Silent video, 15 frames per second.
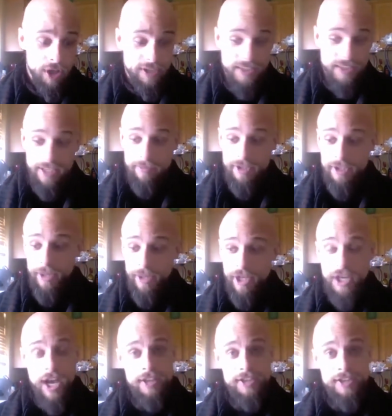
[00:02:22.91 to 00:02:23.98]
seems to be a
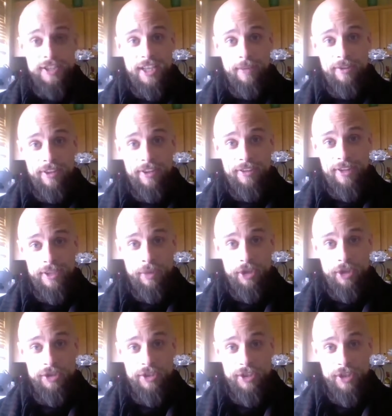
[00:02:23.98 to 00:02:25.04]
concept that this
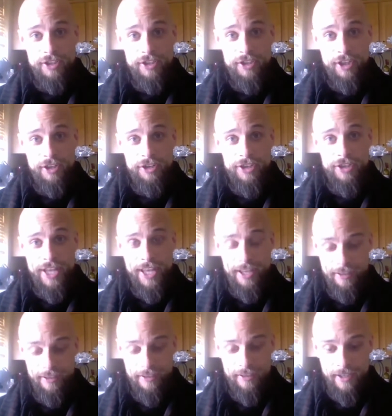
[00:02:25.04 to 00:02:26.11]
person doesn't understand.